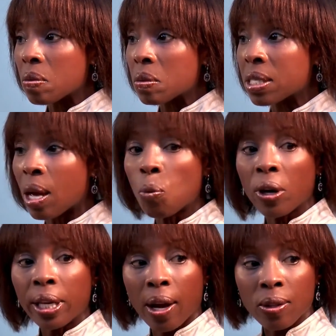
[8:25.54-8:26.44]

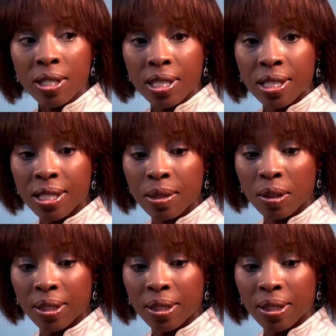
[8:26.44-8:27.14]
someone else's